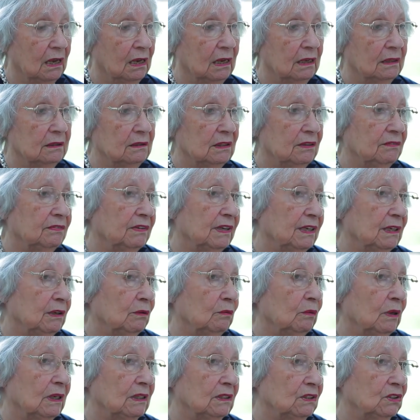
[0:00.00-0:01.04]
And if
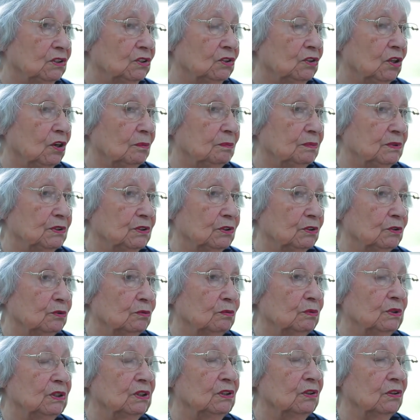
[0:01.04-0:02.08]
anyone stops you,
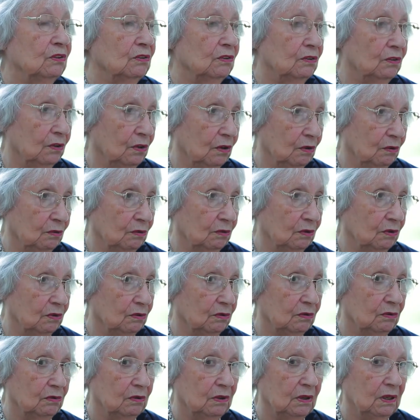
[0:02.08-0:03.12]
we don't know you.